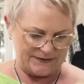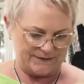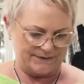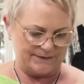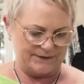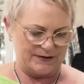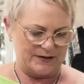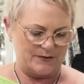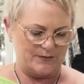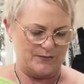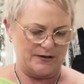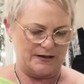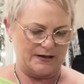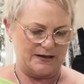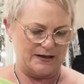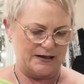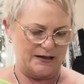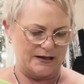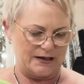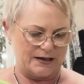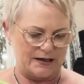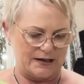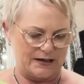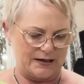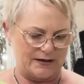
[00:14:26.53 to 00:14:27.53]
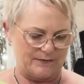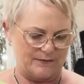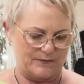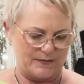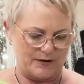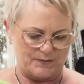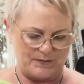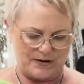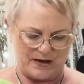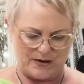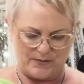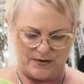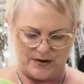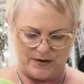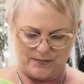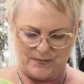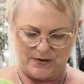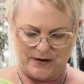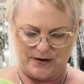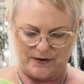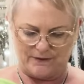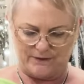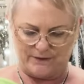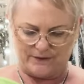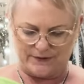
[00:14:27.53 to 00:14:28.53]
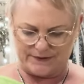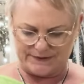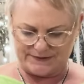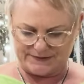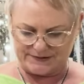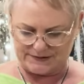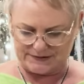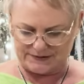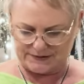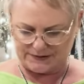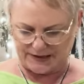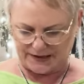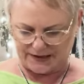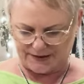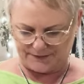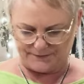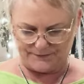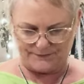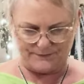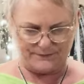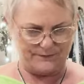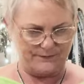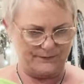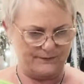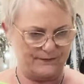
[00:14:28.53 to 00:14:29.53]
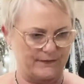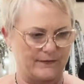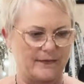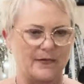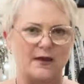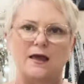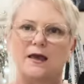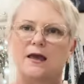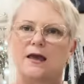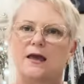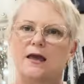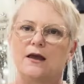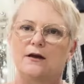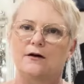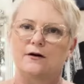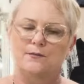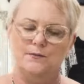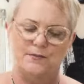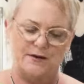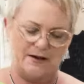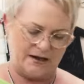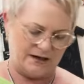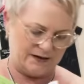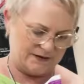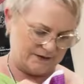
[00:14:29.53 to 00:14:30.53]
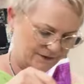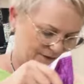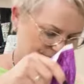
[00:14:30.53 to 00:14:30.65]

definitely be maybe a pair of those harem pants